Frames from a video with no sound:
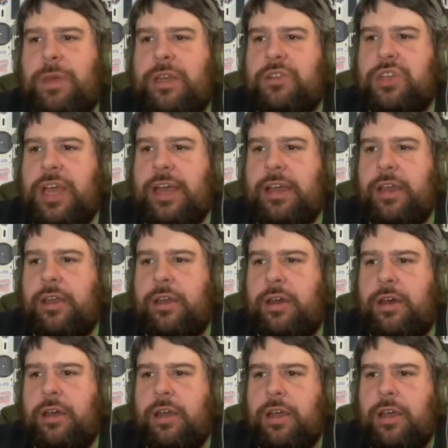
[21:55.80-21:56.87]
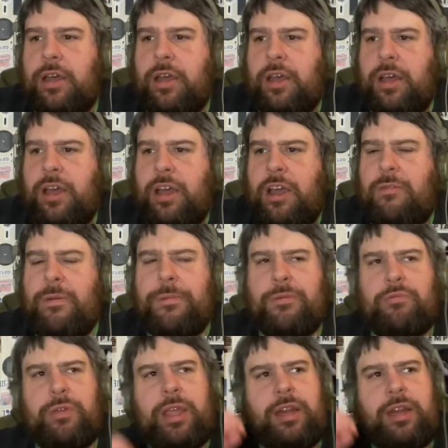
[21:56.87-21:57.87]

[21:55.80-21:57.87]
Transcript: Jagger got? I remember reading